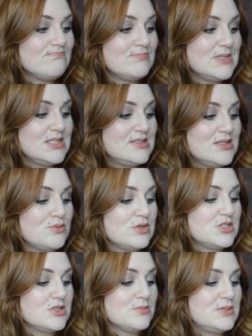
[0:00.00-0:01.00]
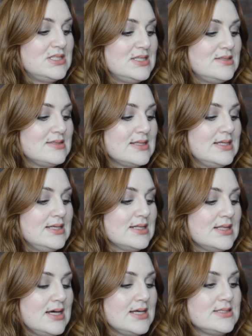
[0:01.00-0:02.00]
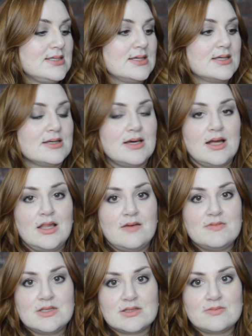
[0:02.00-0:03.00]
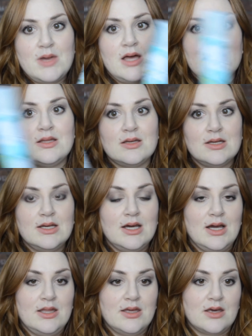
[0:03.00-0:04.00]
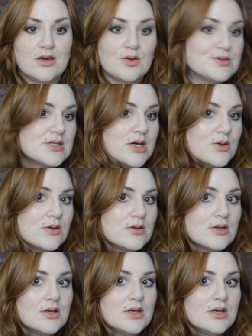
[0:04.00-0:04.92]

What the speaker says: It's the original Batiste Clean and Classic. I love the smell. I think it goes on